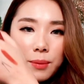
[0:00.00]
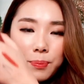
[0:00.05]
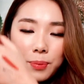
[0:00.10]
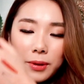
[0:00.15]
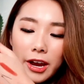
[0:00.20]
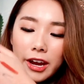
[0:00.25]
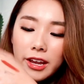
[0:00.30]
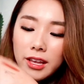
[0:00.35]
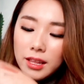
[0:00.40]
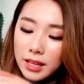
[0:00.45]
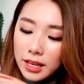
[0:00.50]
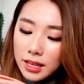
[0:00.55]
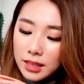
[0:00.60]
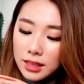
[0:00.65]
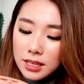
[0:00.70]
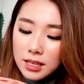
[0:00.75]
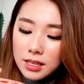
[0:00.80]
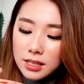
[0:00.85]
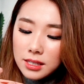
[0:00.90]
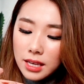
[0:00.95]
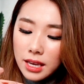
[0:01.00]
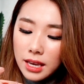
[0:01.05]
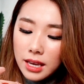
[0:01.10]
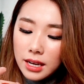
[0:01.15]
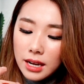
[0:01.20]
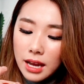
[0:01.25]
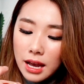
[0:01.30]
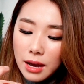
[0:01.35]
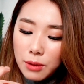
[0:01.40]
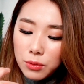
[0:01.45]
apply it like this,
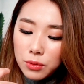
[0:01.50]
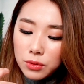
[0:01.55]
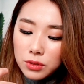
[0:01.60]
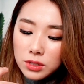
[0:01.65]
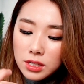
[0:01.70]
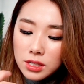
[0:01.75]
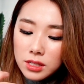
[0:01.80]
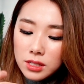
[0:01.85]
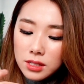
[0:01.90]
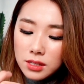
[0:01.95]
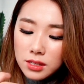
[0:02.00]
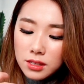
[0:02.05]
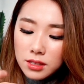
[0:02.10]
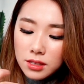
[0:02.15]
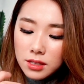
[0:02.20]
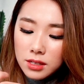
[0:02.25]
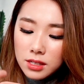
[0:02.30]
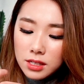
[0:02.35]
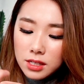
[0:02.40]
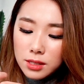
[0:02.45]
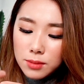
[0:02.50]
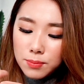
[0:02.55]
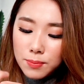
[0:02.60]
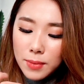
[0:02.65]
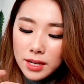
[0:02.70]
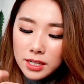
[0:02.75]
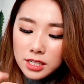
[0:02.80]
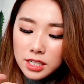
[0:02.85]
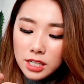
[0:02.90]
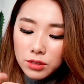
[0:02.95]
and I will just
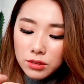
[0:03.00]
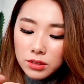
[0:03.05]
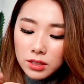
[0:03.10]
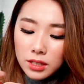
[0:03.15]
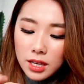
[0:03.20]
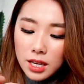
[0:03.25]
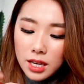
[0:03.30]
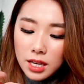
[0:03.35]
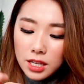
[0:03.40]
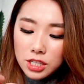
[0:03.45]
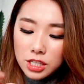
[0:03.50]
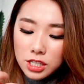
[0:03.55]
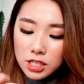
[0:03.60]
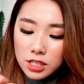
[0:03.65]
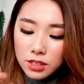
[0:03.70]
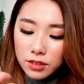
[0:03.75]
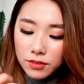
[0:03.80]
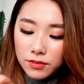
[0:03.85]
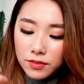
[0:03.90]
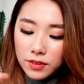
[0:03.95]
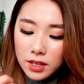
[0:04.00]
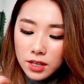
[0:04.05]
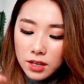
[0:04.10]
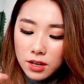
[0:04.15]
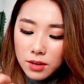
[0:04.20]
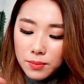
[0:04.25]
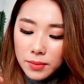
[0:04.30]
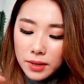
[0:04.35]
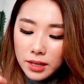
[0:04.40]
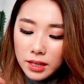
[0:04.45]
smudge out the edges of it
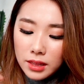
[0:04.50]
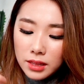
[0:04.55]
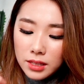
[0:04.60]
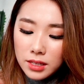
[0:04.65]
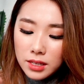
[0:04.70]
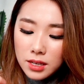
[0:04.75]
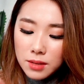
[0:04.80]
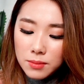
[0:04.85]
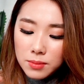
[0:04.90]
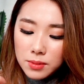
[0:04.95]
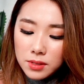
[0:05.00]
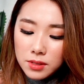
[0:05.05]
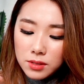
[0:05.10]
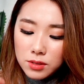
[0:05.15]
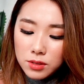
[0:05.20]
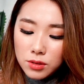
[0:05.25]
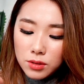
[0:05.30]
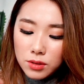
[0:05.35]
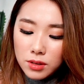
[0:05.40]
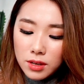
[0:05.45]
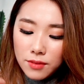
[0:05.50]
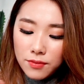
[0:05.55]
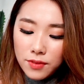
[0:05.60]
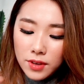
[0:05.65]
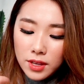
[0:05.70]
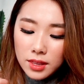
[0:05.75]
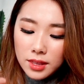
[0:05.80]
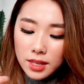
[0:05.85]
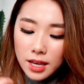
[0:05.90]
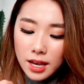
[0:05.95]
on my lips to give
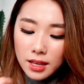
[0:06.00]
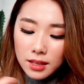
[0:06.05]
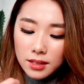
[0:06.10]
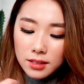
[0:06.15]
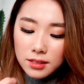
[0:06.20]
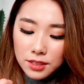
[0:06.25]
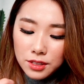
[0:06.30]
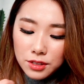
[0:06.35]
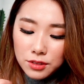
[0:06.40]
it that,